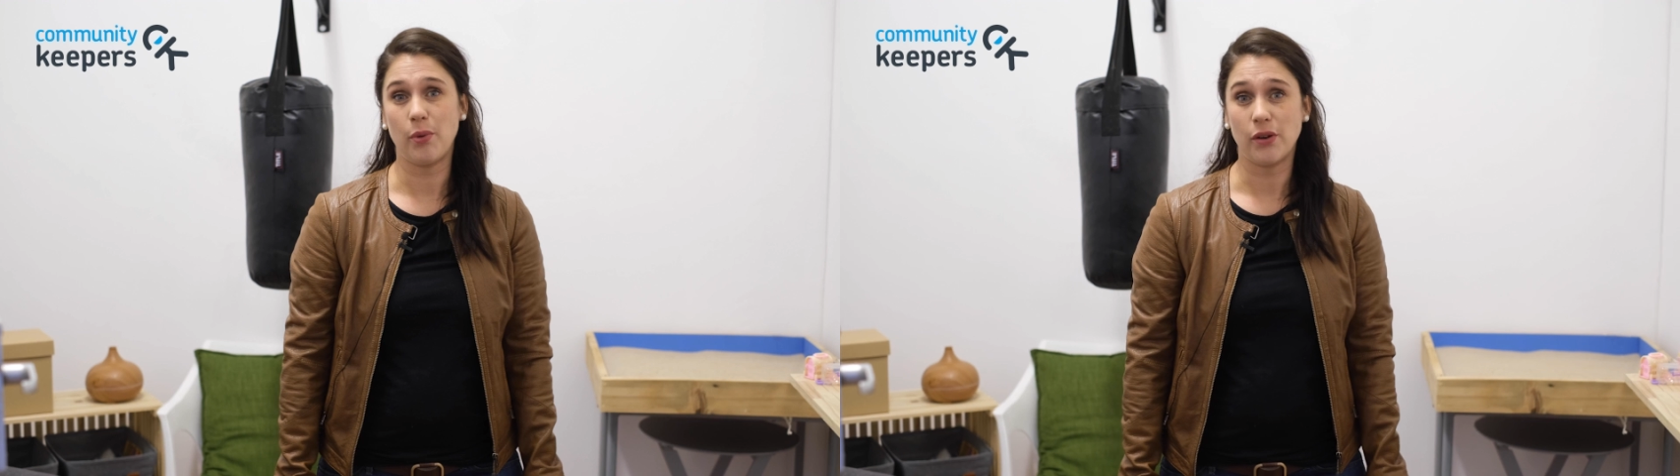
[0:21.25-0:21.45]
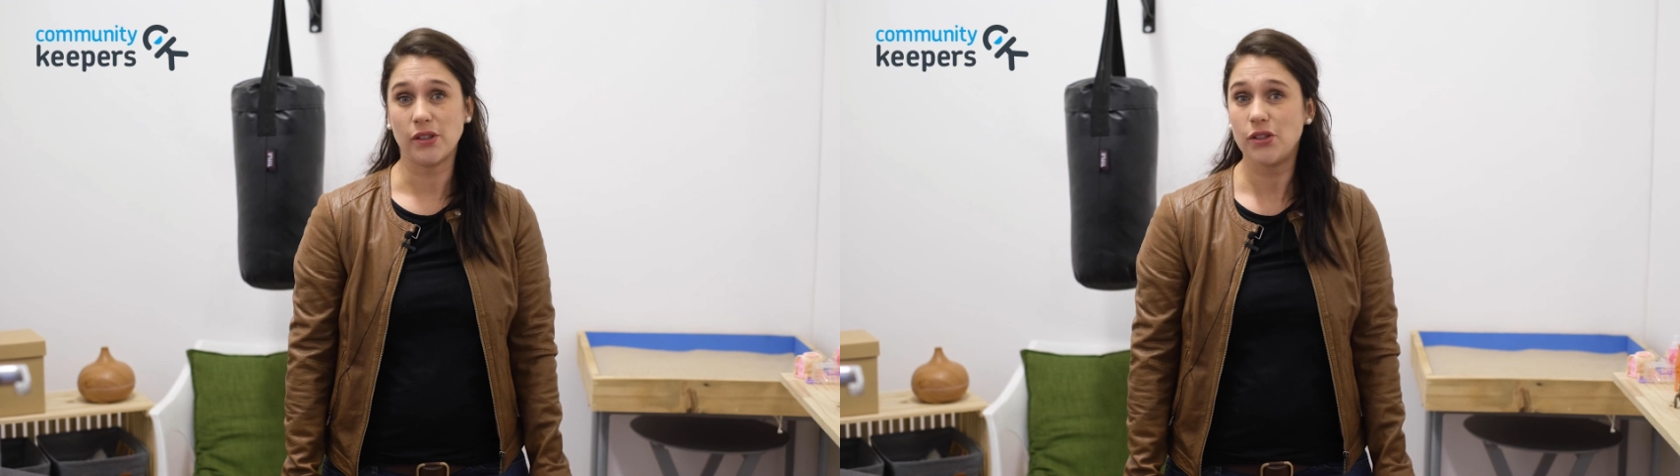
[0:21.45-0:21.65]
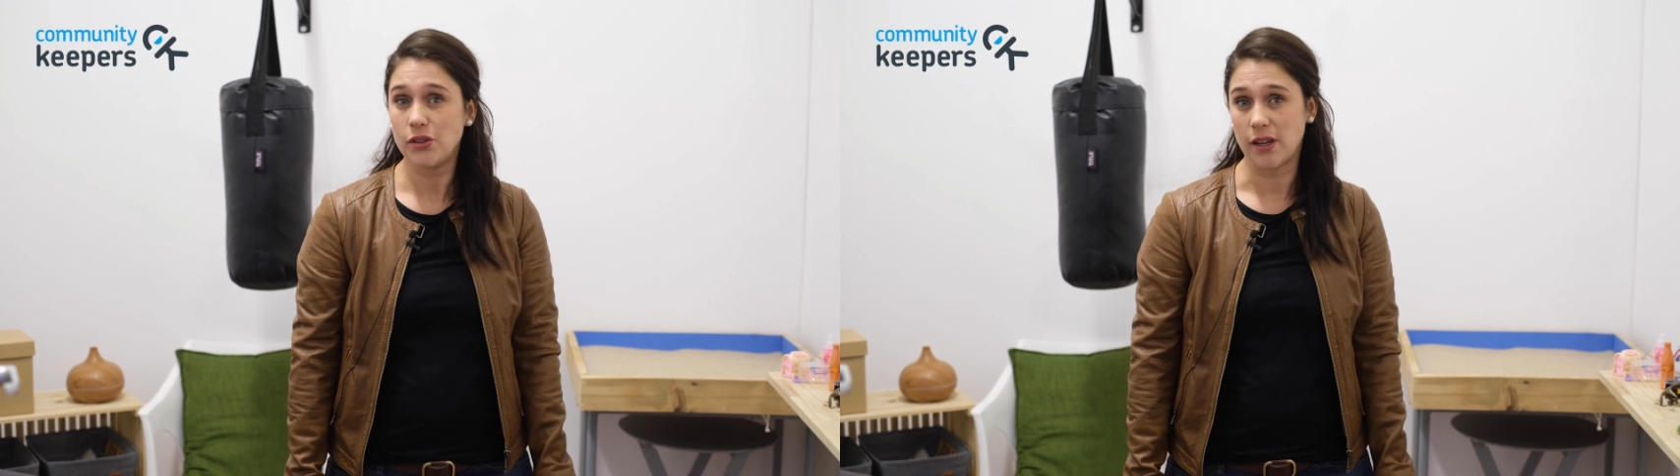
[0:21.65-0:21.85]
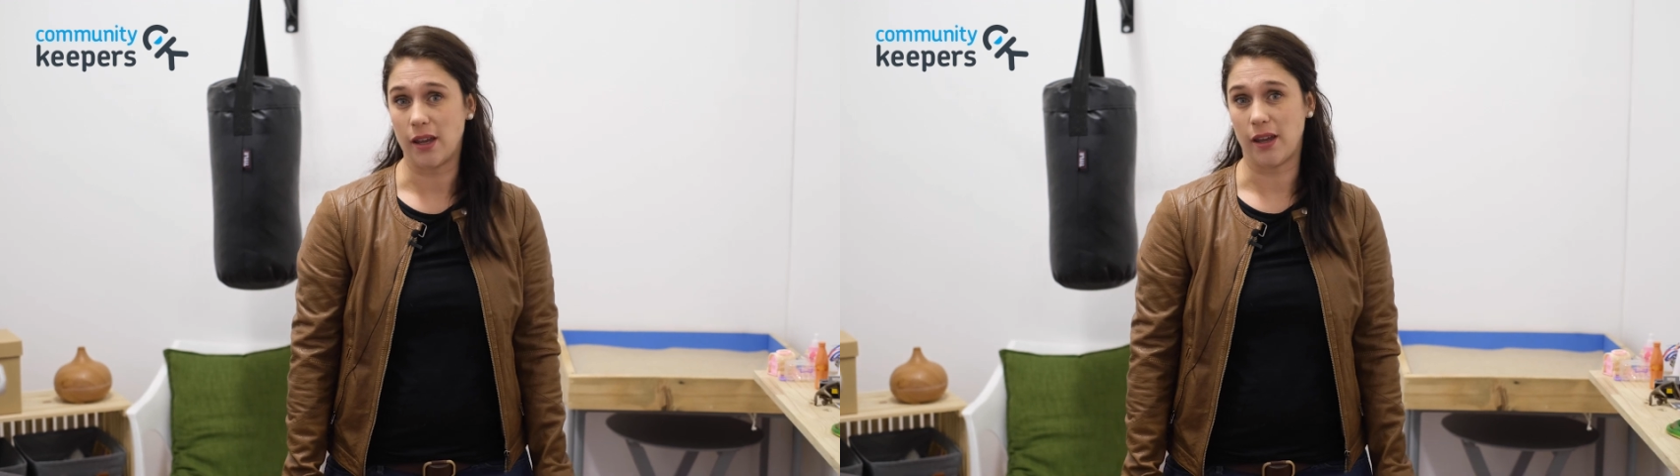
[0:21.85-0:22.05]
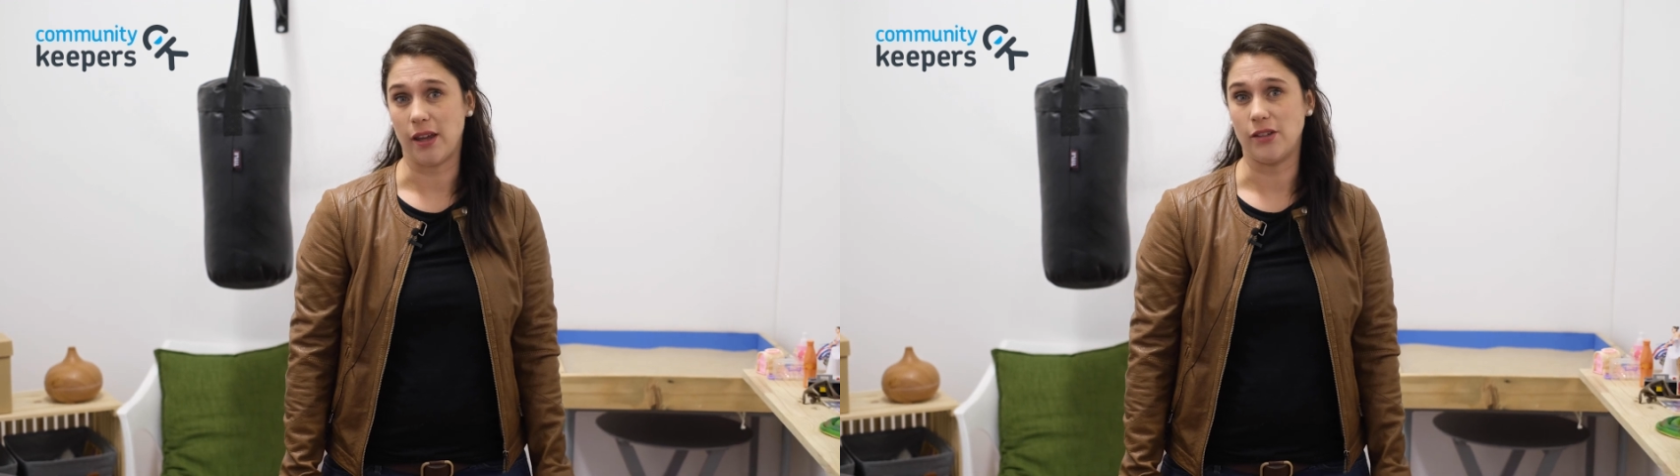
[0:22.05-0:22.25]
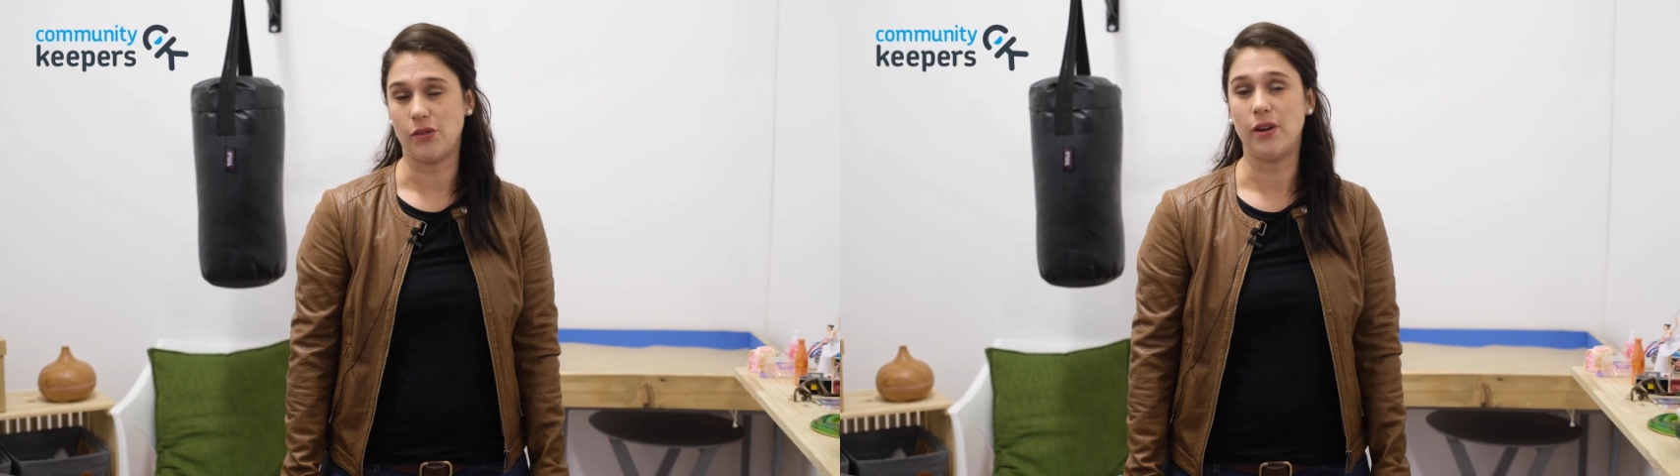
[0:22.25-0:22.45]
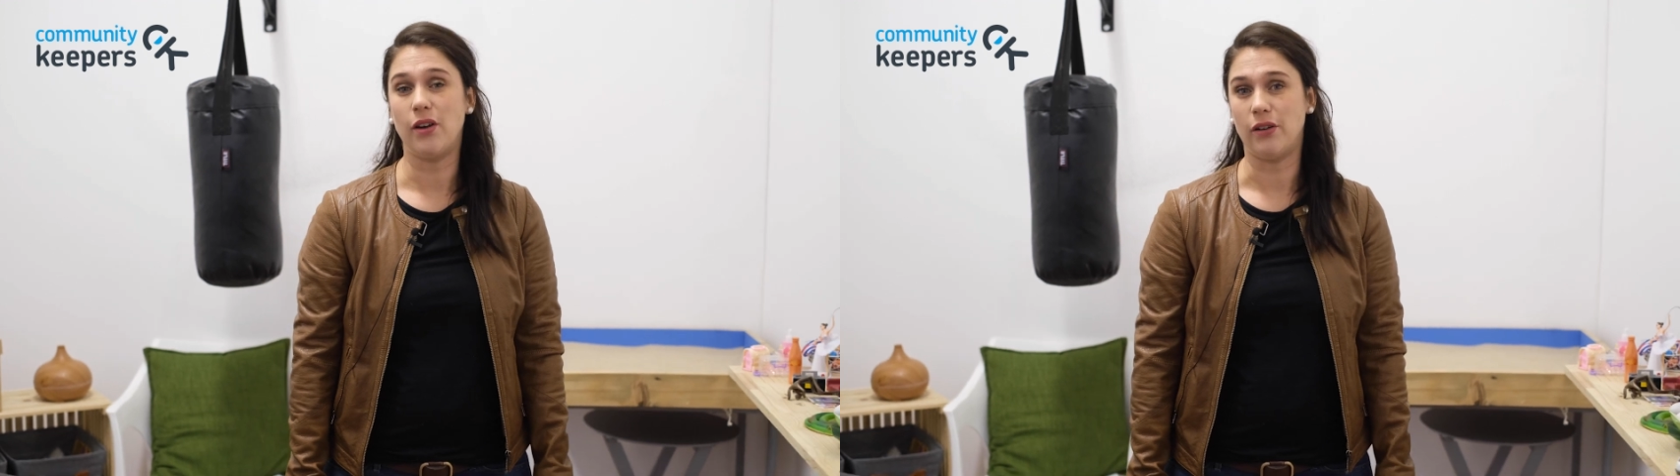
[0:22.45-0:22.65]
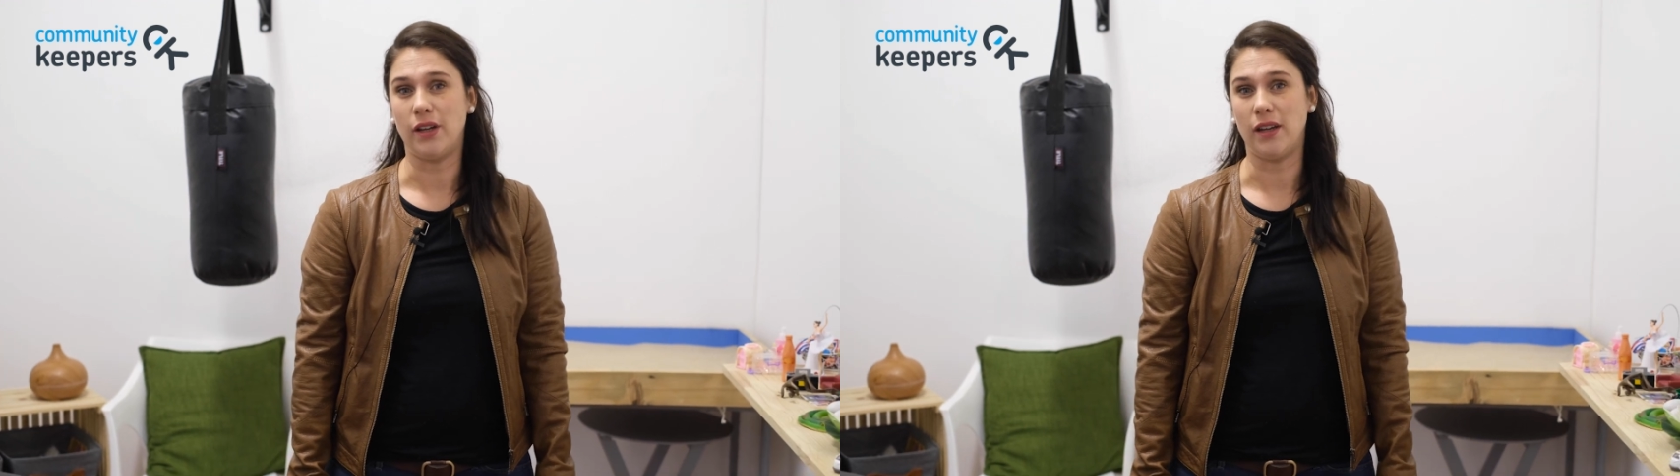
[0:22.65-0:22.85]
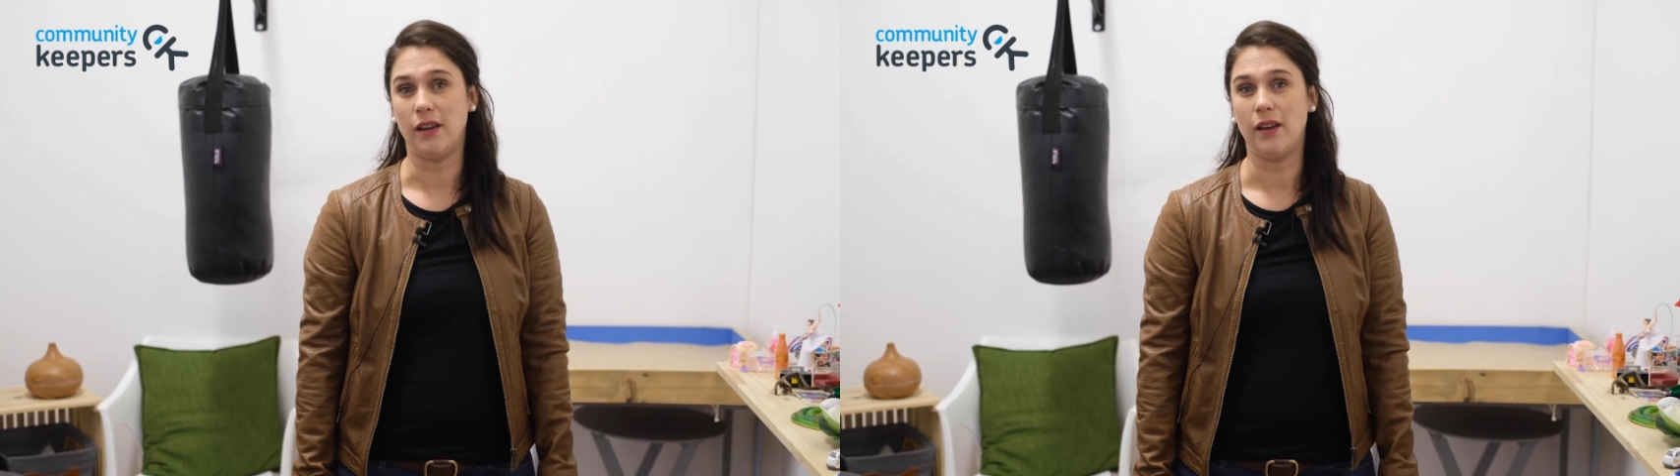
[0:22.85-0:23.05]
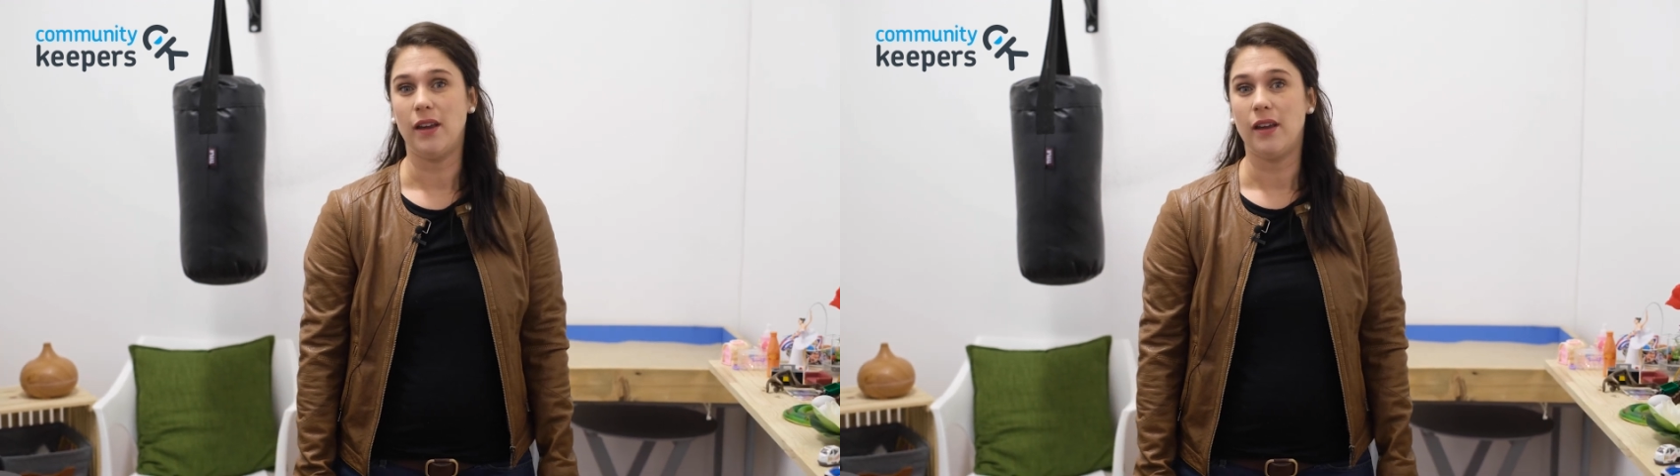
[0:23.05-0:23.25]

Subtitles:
past two decades regarding